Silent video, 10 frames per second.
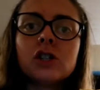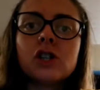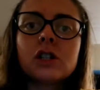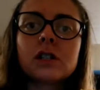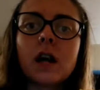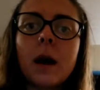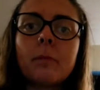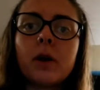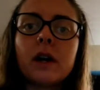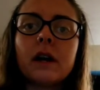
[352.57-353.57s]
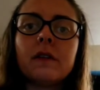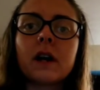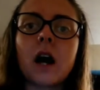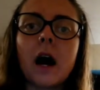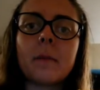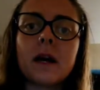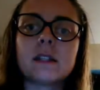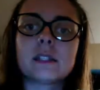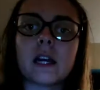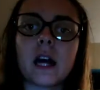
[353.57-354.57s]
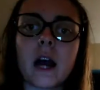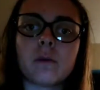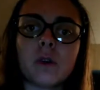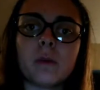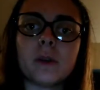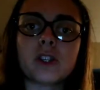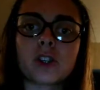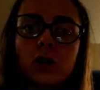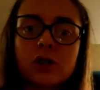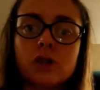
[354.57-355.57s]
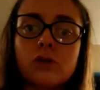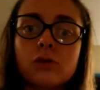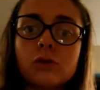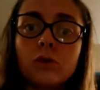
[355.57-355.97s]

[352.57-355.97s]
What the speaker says: just put it in the comments and I will be sure to